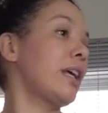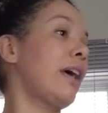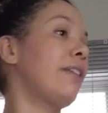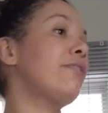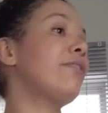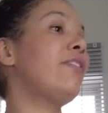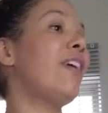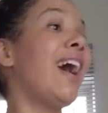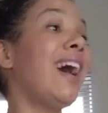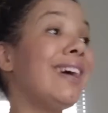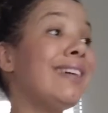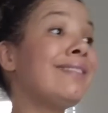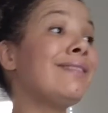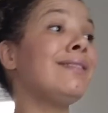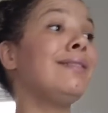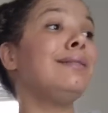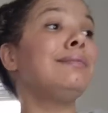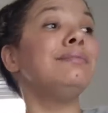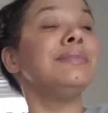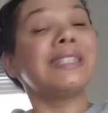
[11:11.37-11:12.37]
and
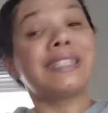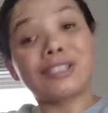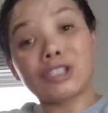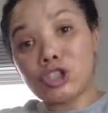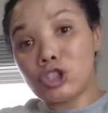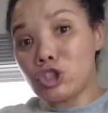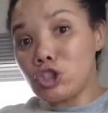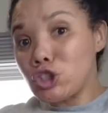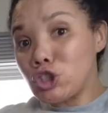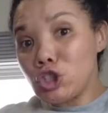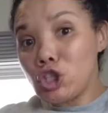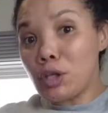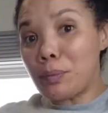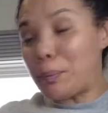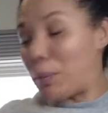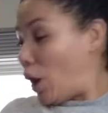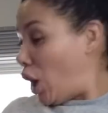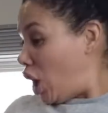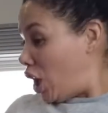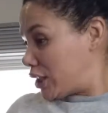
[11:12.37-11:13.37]
final mix to the
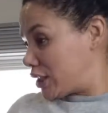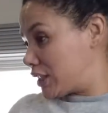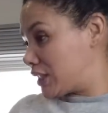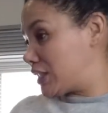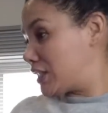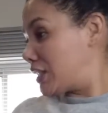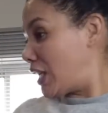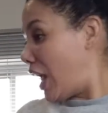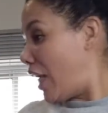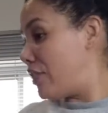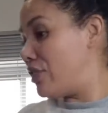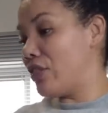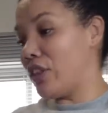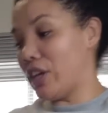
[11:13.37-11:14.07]
pot, and